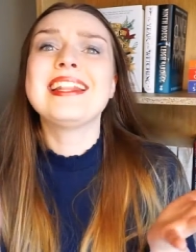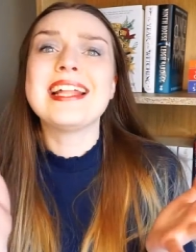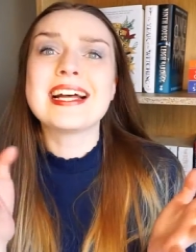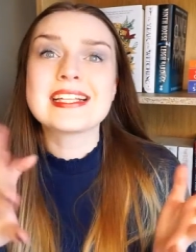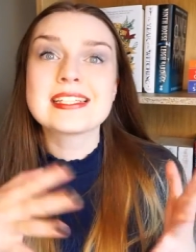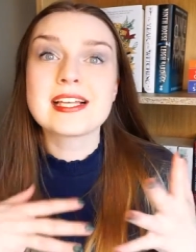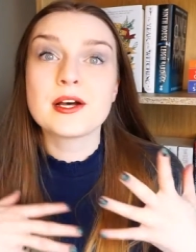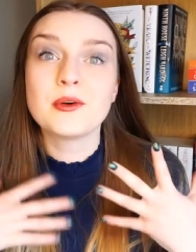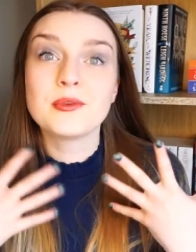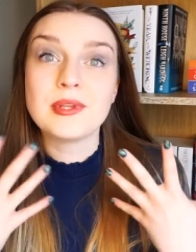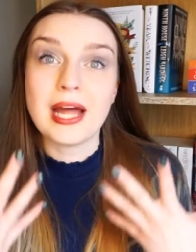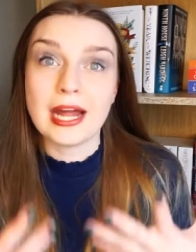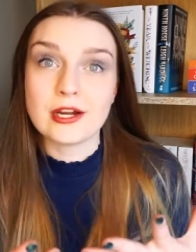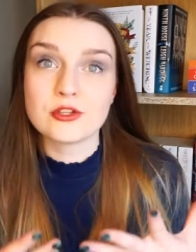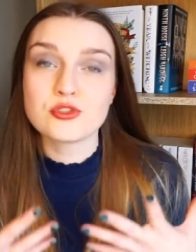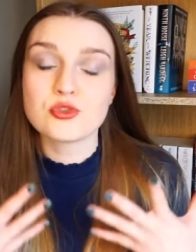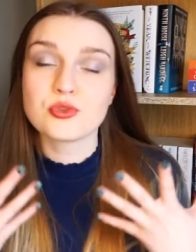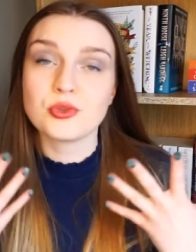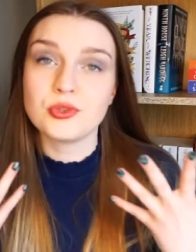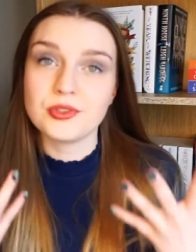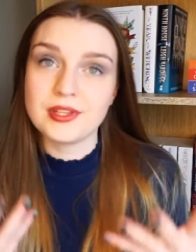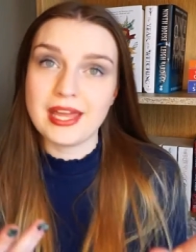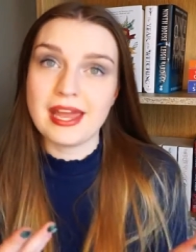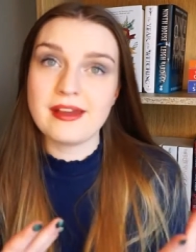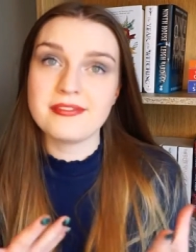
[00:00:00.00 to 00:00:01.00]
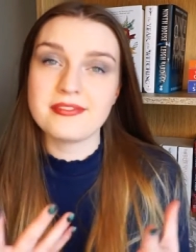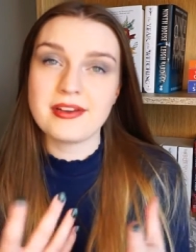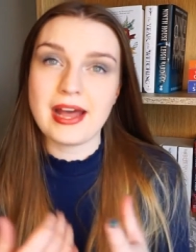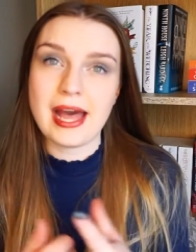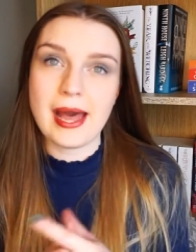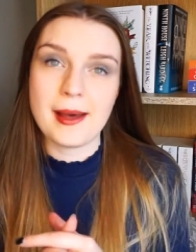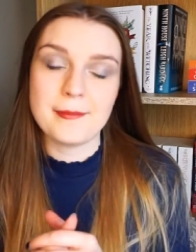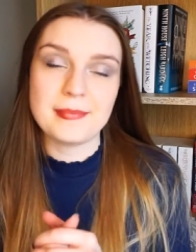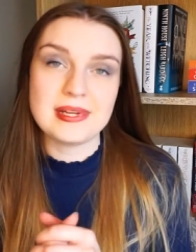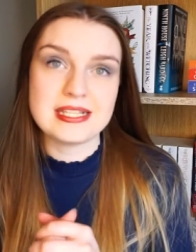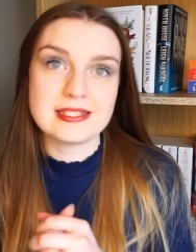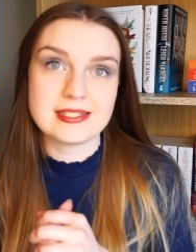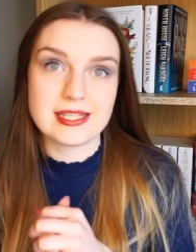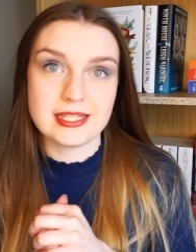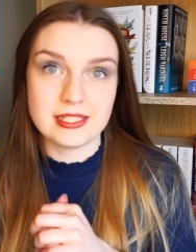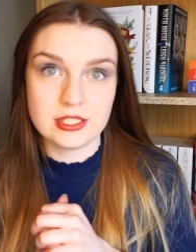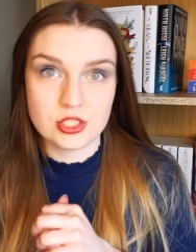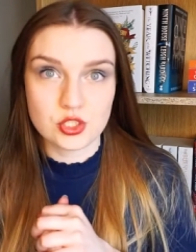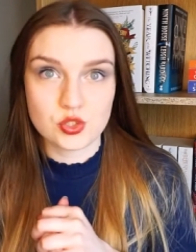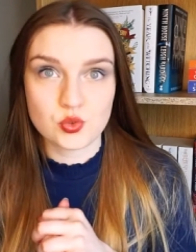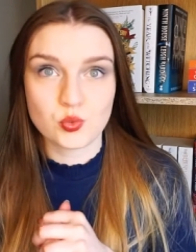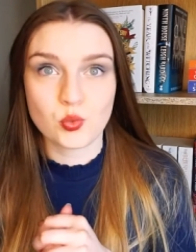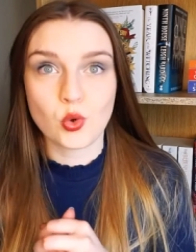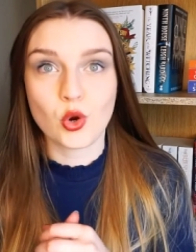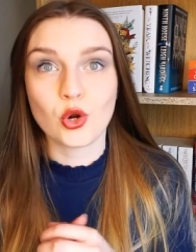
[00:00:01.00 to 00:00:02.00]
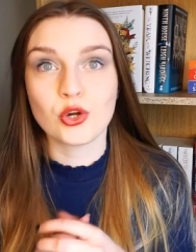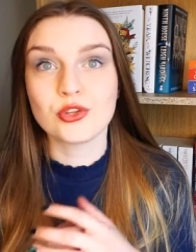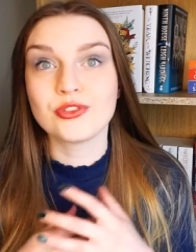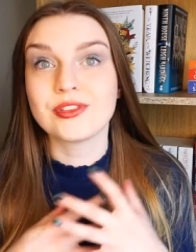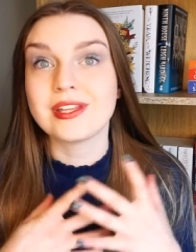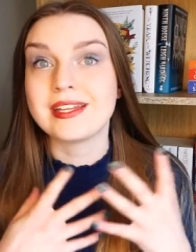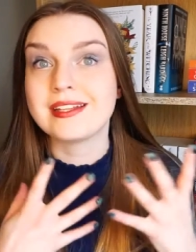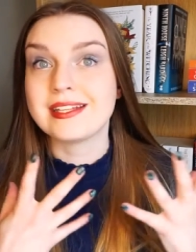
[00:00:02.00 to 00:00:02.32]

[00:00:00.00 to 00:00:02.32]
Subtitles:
And that's how natural death happens in this world.